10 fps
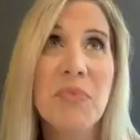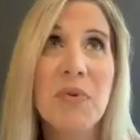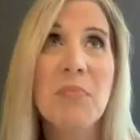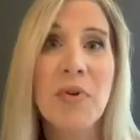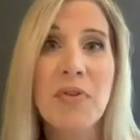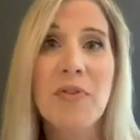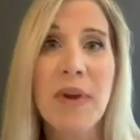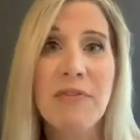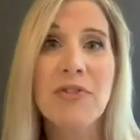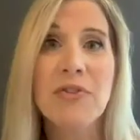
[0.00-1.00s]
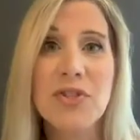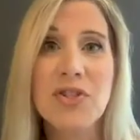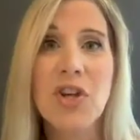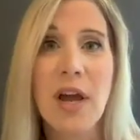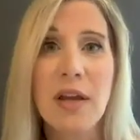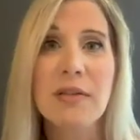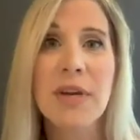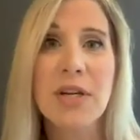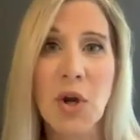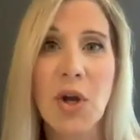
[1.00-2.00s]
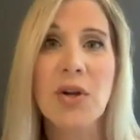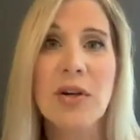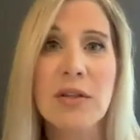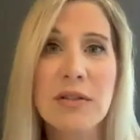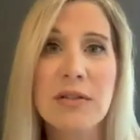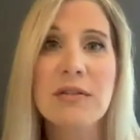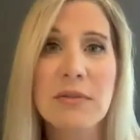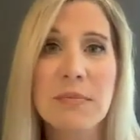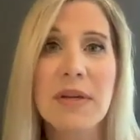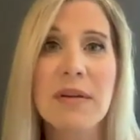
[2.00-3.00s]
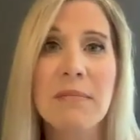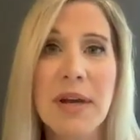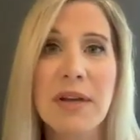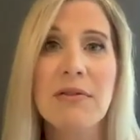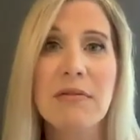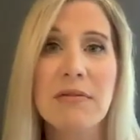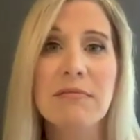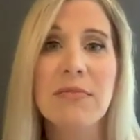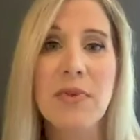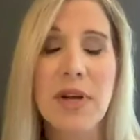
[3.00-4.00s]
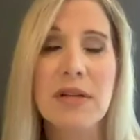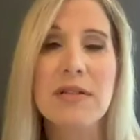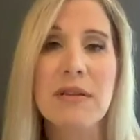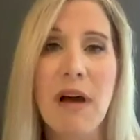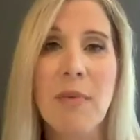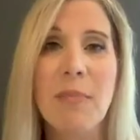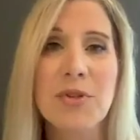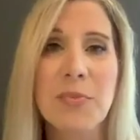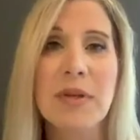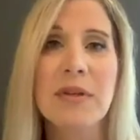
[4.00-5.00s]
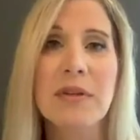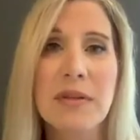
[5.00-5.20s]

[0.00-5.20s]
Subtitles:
The birth of my first child, my daughter, would be my greatest accomplishment.